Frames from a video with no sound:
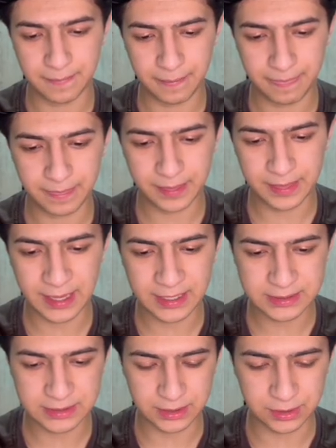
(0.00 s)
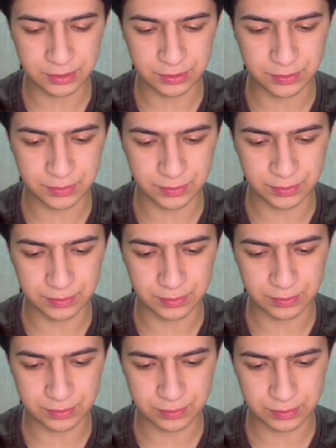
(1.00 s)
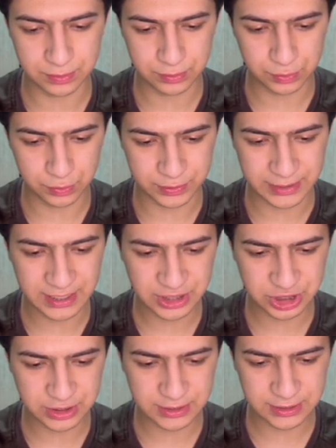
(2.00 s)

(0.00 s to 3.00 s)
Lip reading: text into two sections,